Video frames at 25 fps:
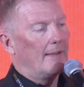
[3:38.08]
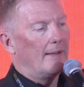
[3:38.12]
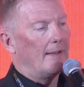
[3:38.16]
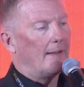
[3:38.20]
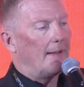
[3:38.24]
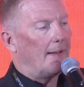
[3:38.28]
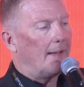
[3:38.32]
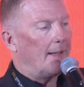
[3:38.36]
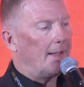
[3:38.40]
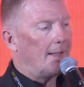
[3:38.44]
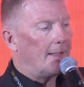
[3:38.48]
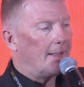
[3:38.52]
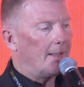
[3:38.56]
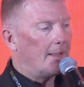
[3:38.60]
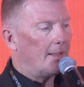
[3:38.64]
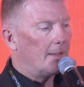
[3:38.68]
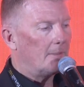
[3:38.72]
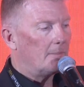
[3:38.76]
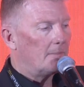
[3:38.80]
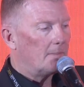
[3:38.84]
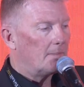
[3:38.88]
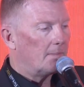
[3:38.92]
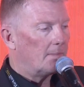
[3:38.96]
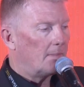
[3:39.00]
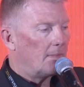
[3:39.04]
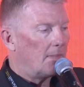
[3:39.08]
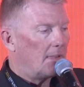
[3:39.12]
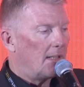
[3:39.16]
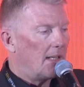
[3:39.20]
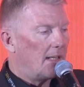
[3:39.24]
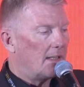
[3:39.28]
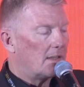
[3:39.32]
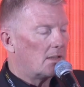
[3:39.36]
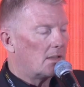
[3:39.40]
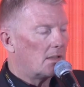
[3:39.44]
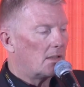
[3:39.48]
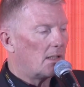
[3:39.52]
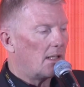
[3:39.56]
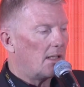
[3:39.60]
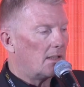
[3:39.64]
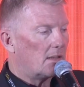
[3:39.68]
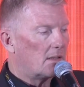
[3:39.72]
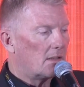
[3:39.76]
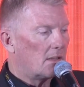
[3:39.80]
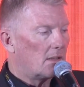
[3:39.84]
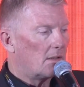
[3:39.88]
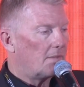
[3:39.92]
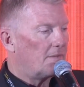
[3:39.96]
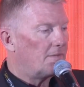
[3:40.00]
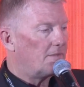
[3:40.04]

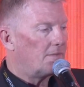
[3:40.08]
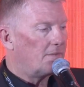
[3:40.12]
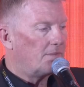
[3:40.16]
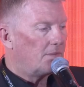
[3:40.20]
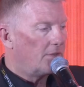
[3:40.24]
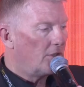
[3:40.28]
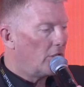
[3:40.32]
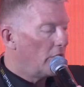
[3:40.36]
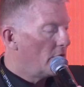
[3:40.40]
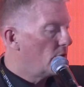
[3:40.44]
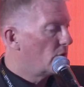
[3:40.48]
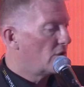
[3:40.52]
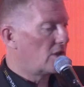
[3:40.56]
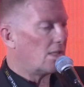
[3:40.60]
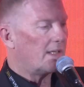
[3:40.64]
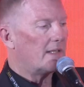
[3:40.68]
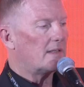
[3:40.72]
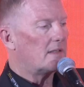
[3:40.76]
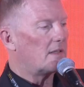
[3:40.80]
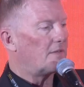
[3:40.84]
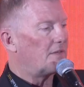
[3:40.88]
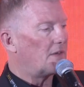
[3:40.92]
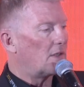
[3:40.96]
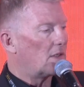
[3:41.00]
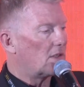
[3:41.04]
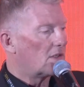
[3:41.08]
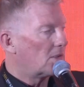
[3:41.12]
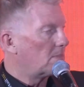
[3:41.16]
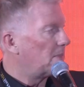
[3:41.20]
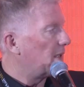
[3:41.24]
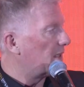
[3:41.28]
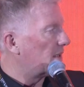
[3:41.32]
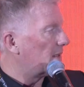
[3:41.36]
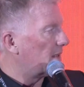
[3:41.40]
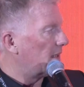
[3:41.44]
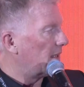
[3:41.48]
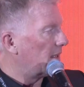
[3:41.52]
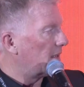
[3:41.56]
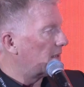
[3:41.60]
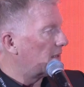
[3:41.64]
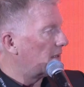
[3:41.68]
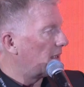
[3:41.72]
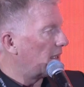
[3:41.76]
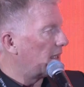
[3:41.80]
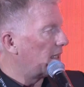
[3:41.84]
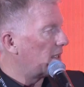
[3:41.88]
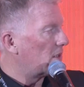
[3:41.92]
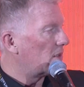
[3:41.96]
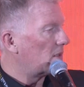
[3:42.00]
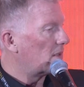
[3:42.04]
It's a hugely diverse business,
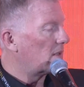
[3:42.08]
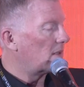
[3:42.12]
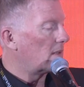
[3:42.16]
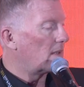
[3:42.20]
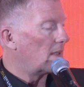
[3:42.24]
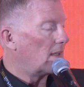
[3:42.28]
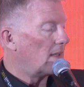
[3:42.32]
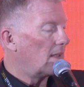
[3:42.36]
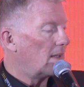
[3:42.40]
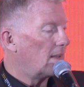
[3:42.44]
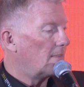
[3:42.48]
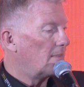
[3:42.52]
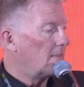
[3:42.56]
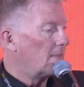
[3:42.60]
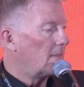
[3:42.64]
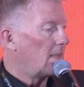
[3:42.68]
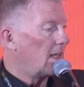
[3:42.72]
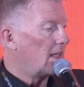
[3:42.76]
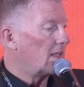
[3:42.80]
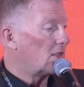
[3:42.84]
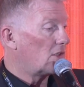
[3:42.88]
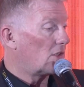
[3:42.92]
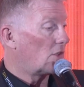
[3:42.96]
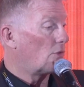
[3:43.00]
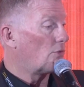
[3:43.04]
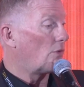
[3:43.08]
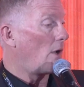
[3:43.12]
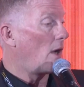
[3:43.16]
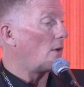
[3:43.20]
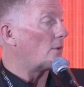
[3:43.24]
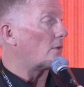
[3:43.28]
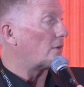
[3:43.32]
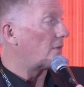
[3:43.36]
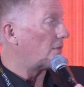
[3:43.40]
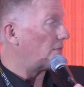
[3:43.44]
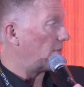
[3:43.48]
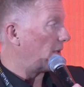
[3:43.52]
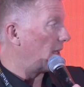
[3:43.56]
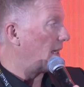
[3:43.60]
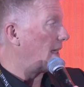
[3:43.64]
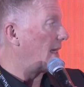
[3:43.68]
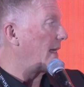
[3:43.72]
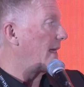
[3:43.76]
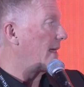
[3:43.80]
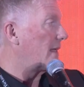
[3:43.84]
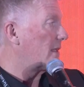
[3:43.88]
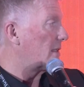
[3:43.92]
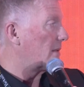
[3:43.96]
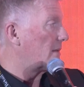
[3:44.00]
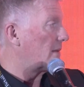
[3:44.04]
and it's growth,
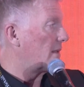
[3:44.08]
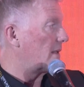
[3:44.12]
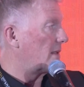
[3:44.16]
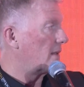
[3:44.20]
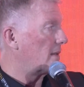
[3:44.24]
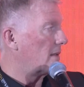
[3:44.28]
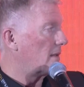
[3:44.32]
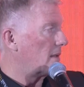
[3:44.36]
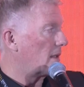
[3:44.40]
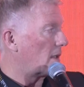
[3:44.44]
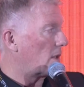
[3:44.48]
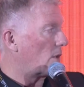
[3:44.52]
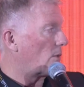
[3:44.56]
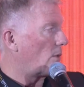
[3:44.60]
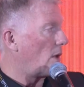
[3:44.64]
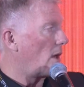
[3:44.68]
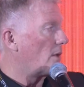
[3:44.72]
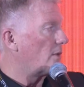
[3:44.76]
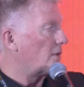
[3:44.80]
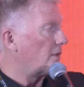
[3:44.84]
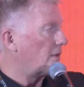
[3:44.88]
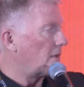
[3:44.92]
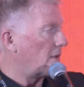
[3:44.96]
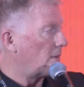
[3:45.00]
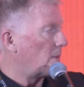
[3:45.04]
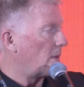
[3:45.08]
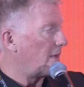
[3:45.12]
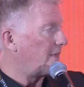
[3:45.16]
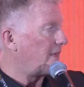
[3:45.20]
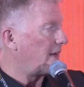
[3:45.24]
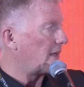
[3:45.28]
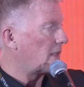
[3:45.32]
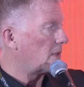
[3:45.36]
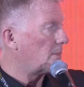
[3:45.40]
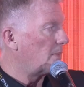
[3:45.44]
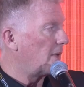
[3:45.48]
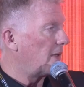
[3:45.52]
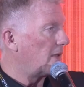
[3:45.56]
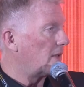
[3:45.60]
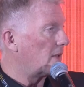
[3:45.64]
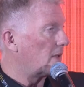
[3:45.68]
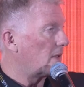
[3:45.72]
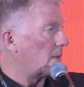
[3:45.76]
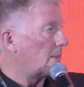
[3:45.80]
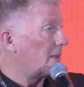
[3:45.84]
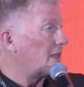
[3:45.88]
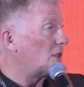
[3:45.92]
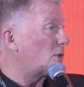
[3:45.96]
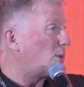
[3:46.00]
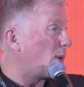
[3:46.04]
really. It's the growth that we've experienced.
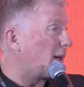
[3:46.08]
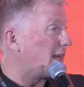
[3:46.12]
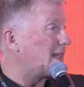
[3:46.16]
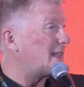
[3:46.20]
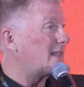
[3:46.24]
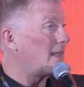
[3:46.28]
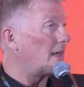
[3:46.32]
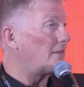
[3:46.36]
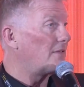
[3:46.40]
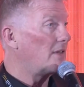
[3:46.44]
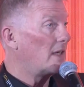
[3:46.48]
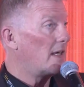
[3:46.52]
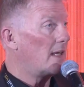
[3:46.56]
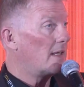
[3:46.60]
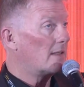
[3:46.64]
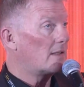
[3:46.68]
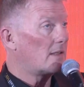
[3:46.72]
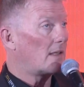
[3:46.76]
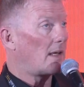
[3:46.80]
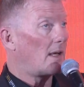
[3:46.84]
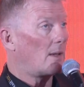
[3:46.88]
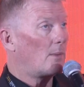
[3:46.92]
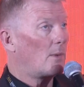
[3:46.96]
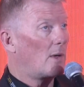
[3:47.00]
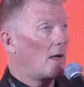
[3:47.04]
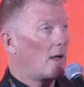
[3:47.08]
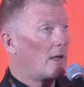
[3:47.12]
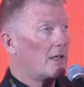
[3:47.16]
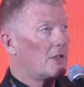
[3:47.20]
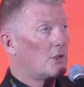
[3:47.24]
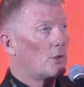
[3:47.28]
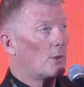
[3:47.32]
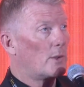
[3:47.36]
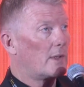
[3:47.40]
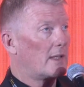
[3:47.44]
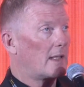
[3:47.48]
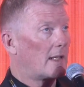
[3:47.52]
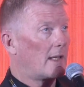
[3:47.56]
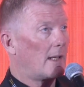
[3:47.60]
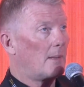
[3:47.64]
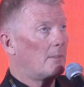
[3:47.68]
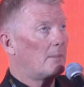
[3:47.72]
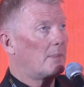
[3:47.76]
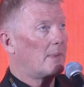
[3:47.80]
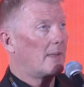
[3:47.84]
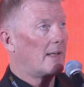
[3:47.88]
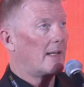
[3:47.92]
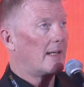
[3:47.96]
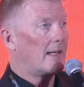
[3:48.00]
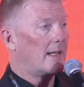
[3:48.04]
I mean, 27 years ago when I joined the
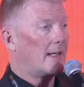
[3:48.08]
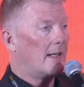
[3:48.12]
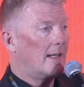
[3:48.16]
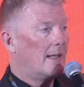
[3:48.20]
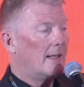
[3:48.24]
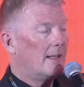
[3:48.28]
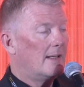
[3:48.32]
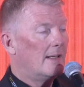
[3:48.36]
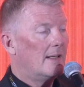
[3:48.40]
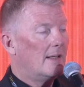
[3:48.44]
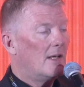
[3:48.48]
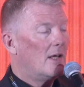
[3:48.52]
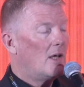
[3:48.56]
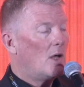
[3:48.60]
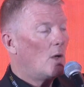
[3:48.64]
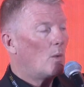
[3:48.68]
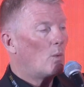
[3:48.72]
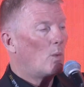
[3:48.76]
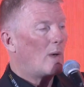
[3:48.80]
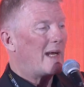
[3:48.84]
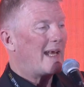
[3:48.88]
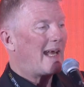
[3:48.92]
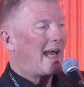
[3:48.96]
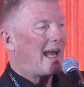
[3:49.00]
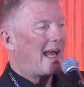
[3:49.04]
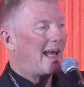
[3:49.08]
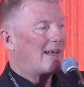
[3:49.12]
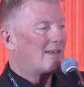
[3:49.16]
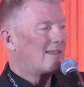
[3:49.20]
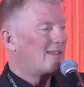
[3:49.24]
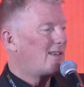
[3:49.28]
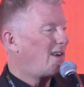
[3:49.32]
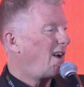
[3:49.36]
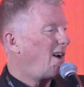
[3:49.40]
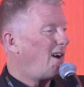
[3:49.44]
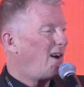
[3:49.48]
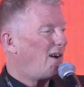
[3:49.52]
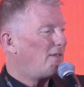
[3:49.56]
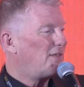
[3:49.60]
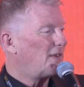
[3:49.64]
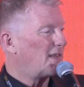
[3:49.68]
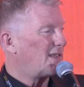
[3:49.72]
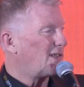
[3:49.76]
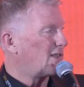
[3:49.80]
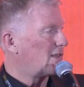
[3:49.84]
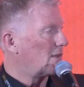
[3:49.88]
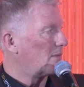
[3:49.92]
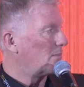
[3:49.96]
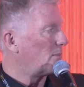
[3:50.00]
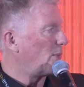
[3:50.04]
company, we had half a
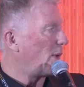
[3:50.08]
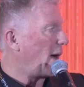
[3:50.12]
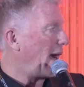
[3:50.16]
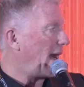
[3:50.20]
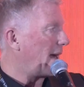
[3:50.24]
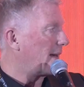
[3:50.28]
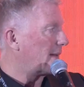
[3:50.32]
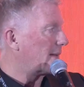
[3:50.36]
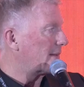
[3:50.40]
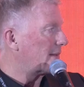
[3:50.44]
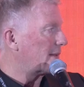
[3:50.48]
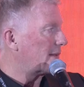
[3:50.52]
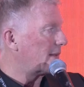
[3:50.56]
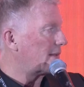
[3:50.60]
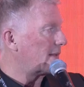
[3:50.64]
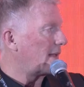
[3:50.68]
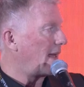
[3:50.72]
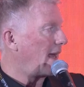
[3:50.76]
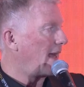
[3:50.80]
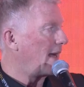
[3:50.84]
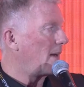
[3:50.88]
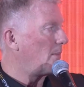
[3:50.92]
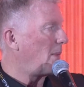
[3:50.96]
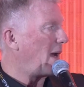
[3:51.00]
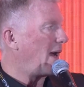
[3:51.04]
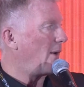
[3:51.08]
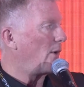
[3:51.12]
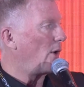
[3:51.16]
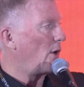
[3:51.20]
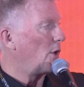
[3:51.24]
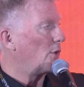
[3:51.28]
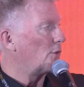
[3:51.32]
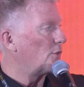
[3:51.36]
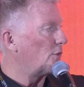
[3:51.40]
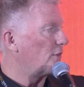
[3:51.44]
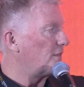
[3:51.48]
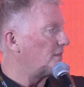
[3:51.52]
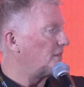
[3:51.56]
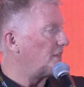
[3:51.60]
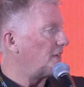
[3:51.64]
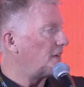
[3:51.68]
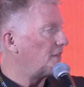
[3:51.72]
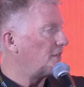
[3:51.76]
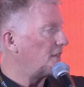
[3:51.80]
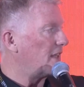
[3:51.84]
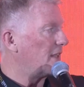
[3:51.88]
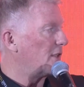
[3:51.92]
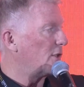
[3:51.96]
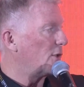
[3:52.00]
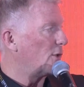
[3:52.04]
dozen brands and about
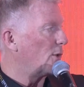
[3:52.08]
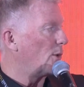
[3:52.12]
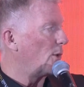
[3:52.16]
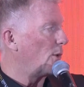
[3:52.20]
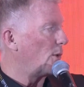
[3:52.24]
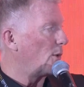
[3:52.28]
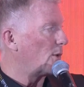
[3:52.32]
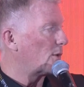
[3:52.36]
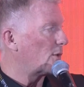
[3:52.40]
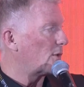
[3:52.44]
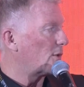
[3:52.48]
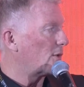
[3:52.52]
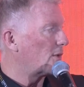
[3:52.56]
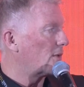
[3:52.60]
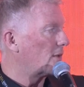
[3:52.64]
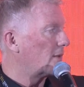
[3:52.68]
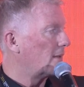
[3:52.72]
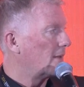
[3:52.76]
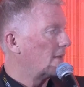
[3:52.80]
150 stores.